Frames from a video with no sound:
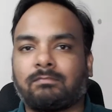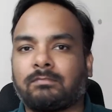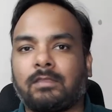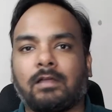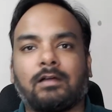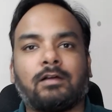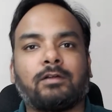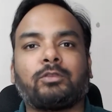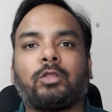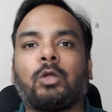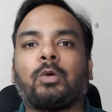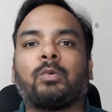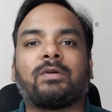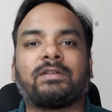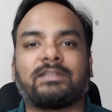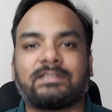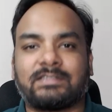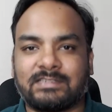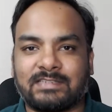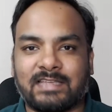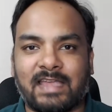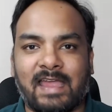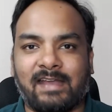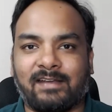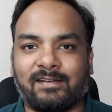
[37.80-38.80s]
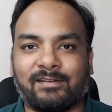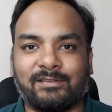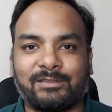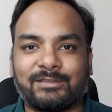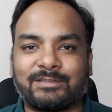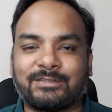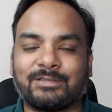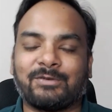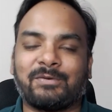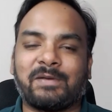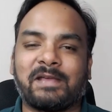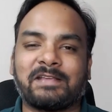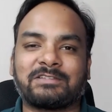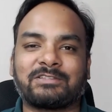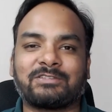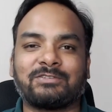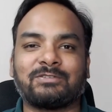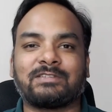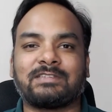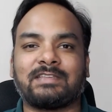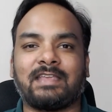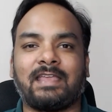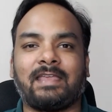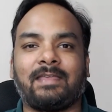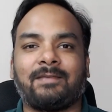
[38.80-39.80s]
turned over its head, so as to
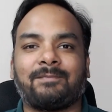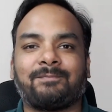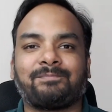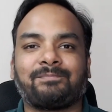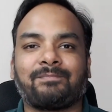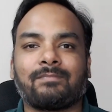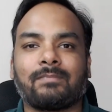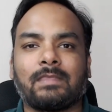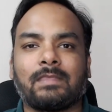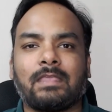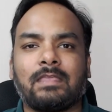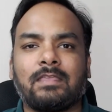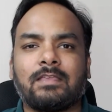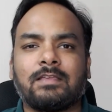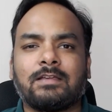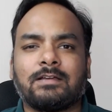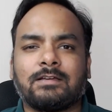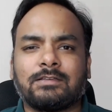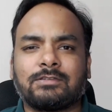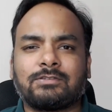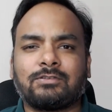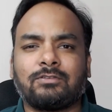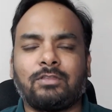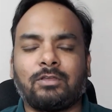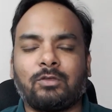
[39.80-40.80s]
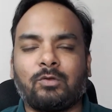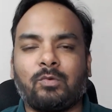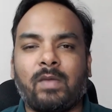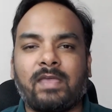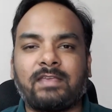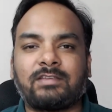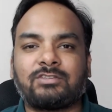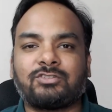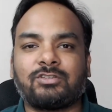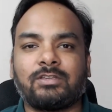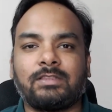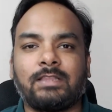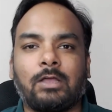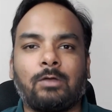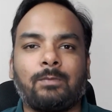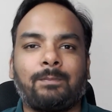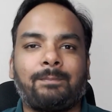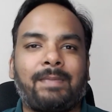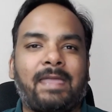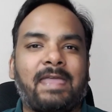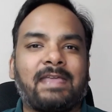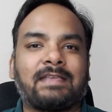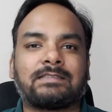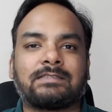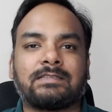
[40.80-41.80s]
say. So the question now
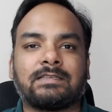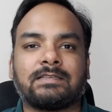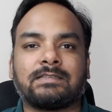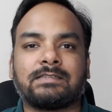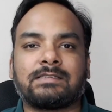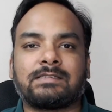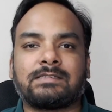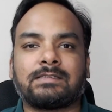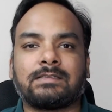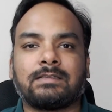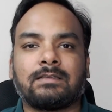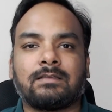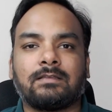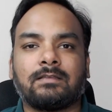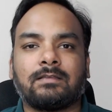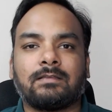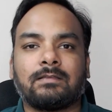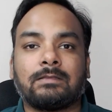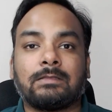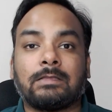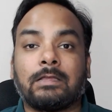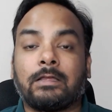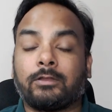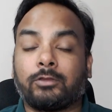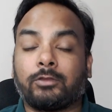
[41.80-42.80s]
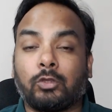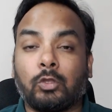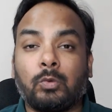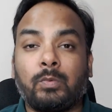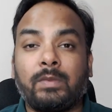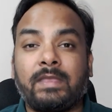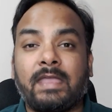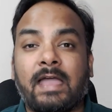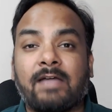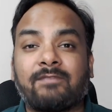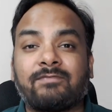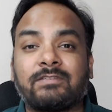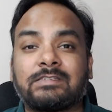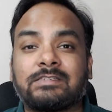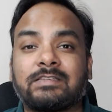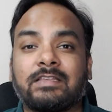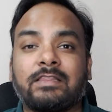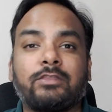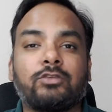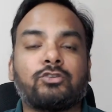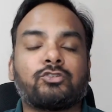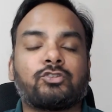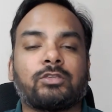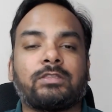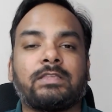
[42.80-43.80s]
begs is, do we have a
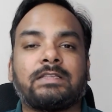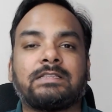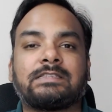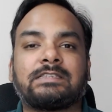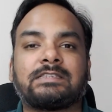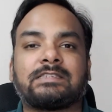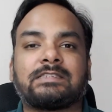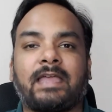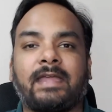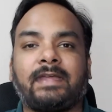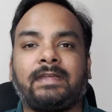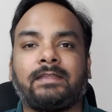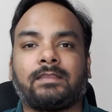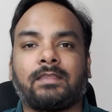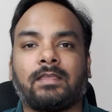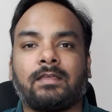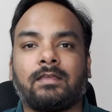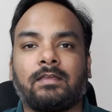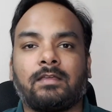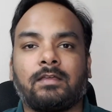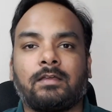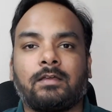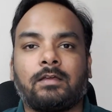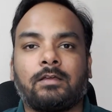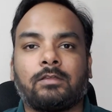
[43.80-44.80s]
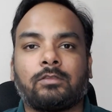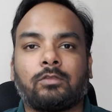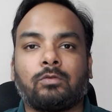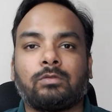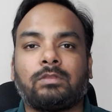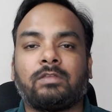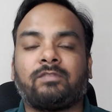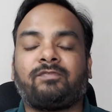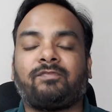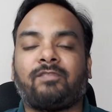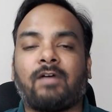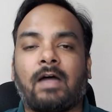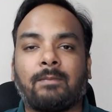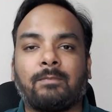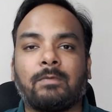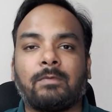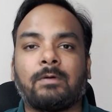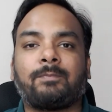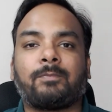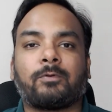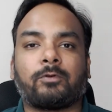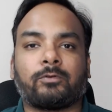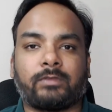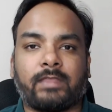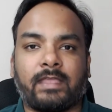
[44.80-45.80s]
solution in sight to the farmer
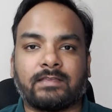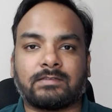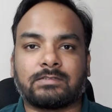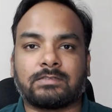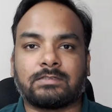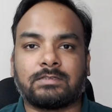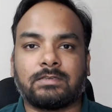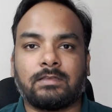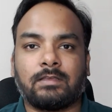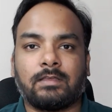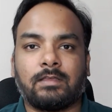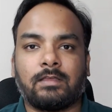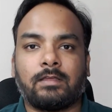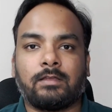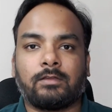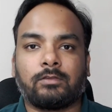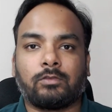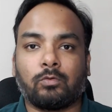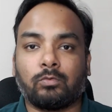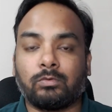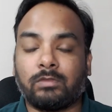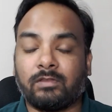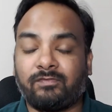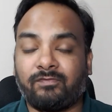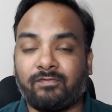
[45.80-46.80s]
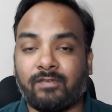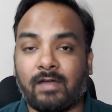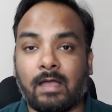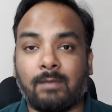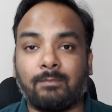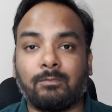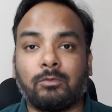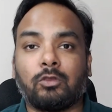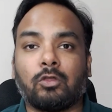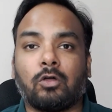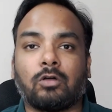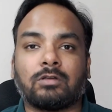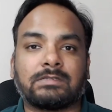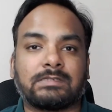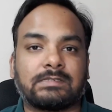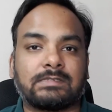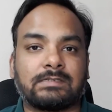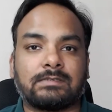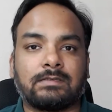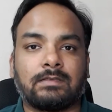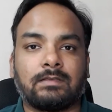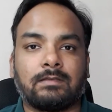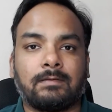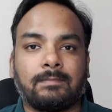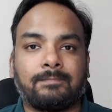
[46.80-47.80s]
protest, to the farm
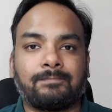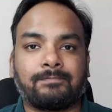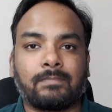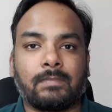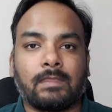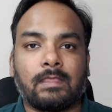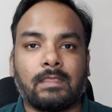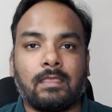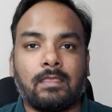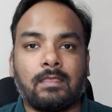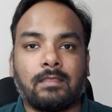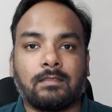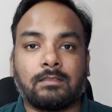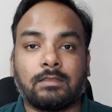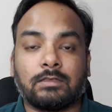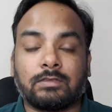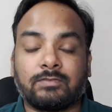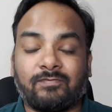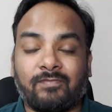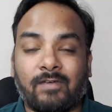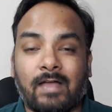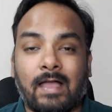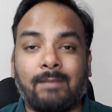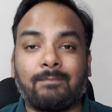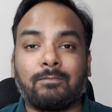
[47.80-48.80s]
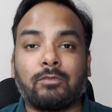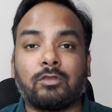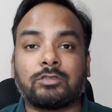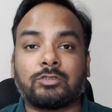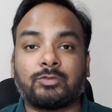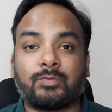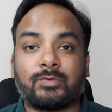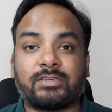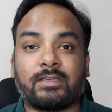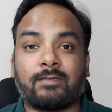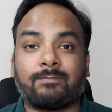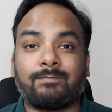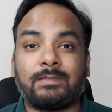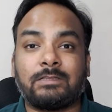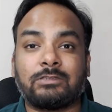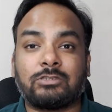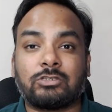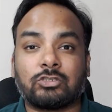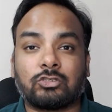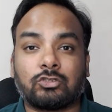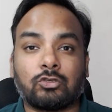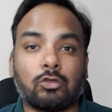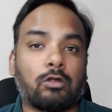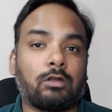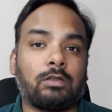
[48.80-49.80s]
laws? These farm laws which have been
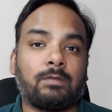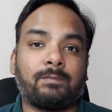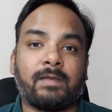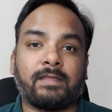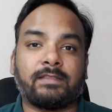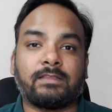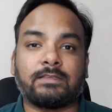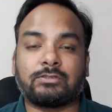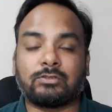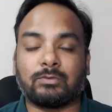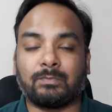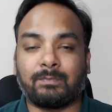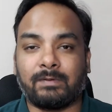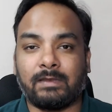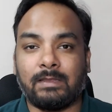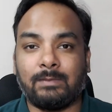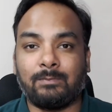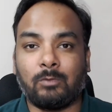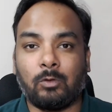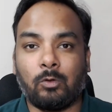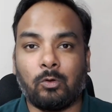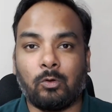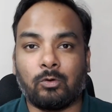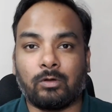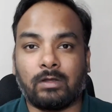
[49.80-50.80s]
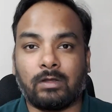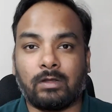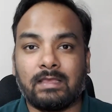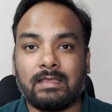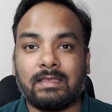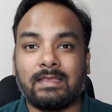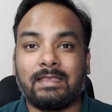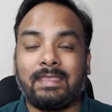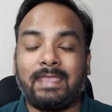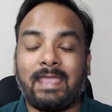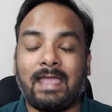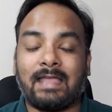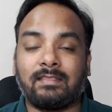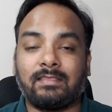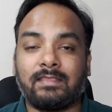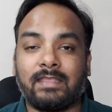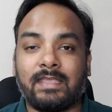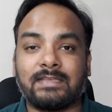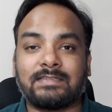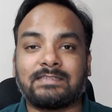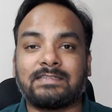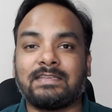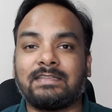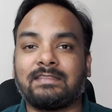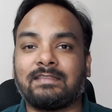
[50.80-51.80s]
stalled by the Supreme Court, can they
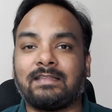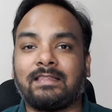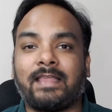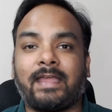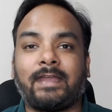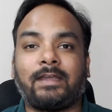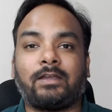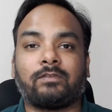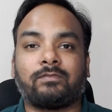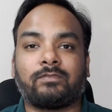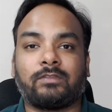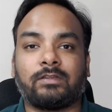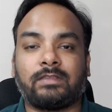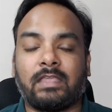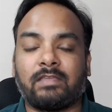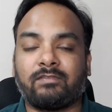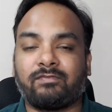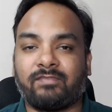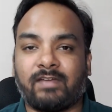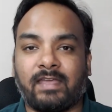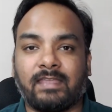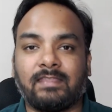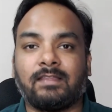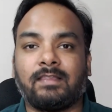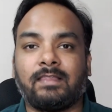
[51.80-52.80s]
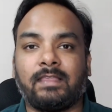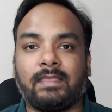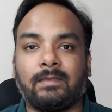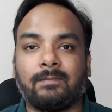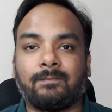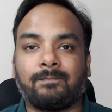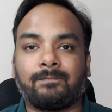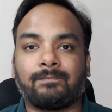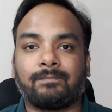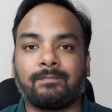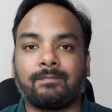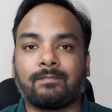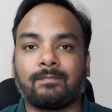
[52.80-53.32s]
see the light of the day finally?